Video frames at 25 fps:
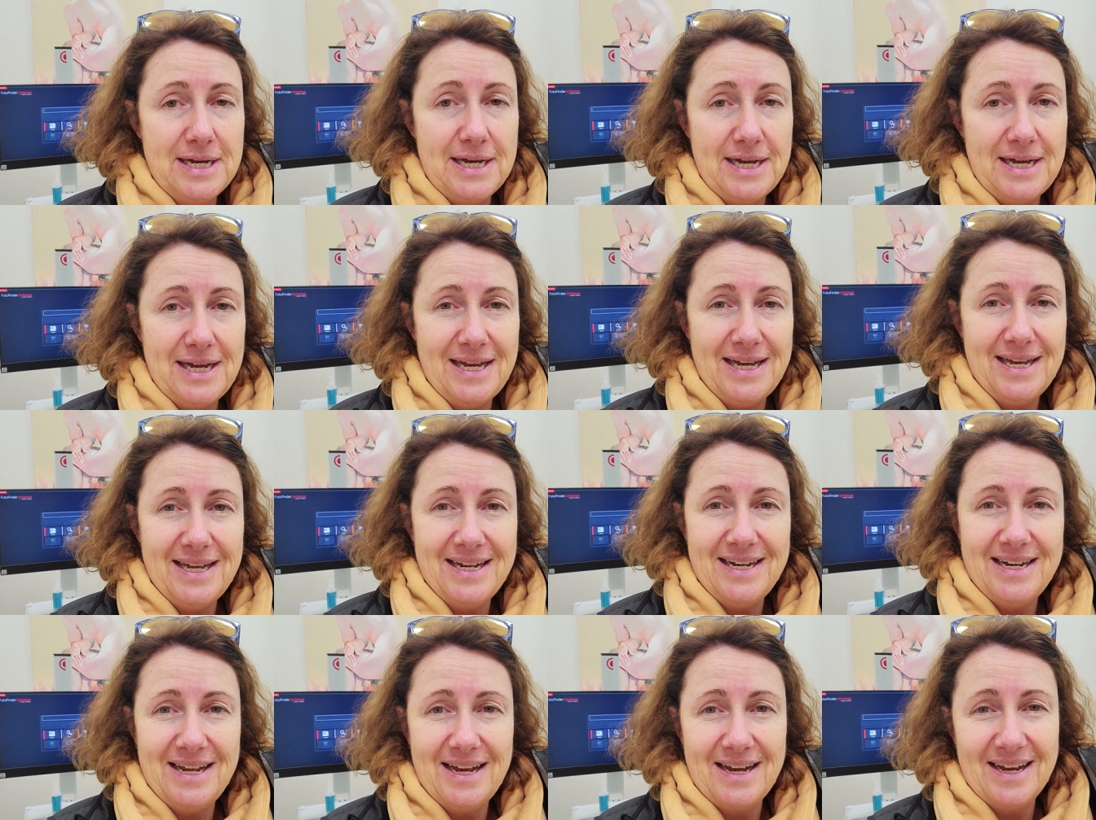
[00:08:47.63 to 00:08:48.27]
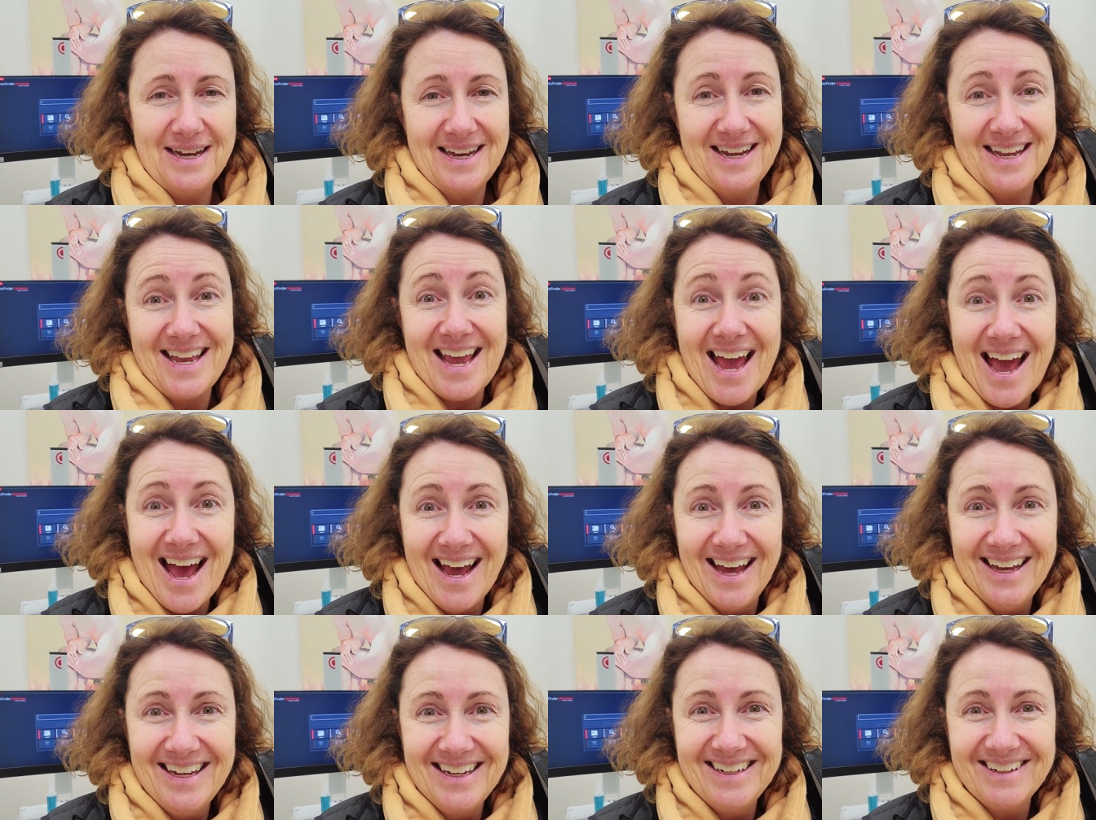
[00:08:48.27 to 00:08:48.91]
And uh,
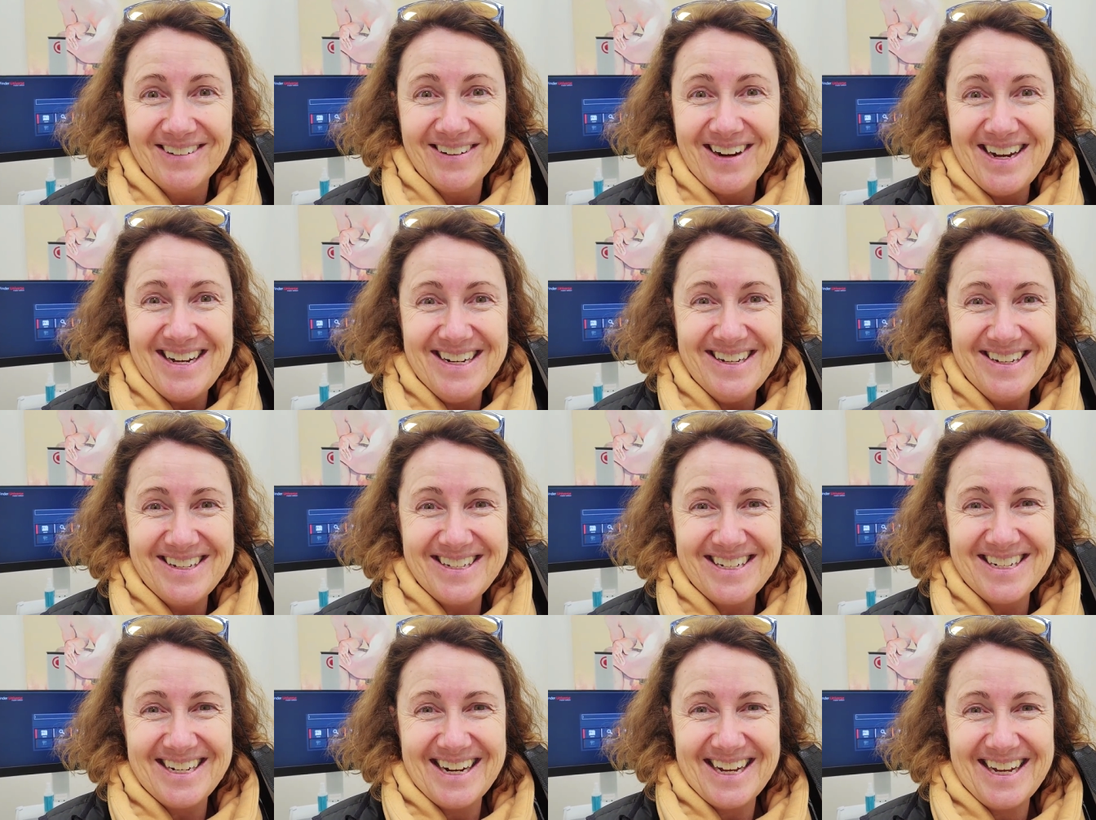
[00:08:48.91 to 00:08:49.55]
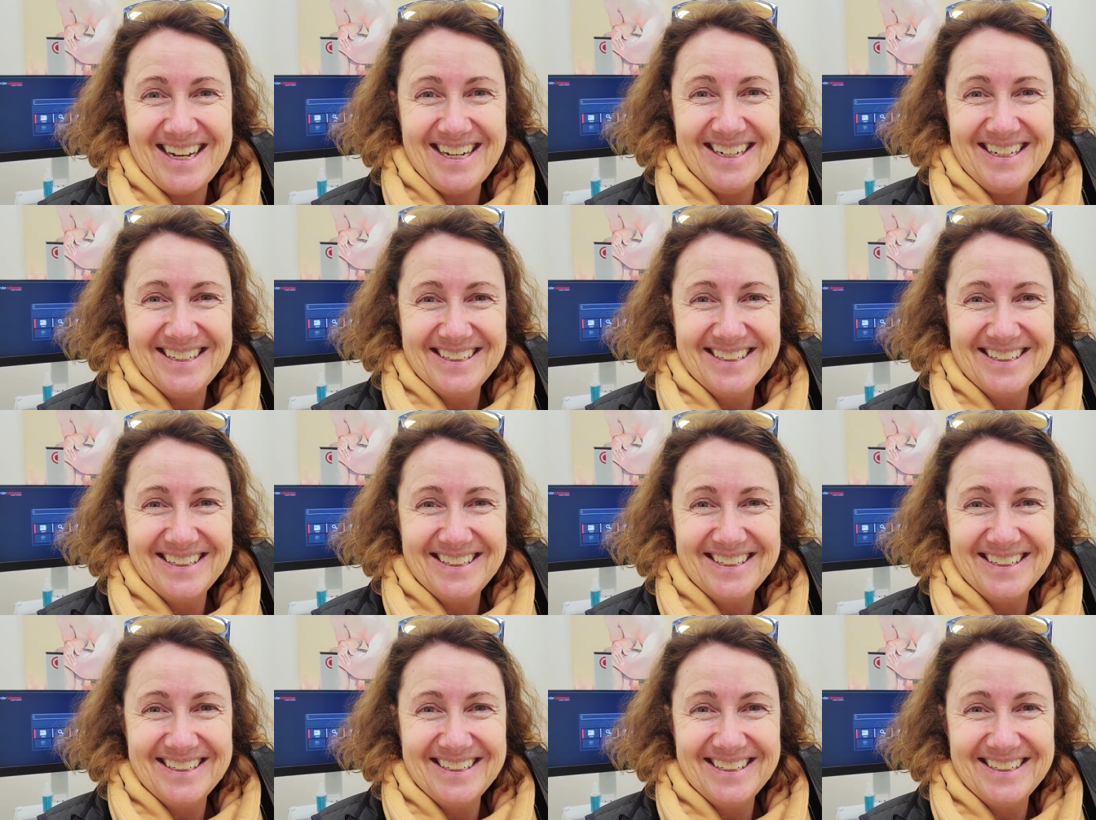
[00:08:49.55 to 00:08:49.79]
yeah, great news today.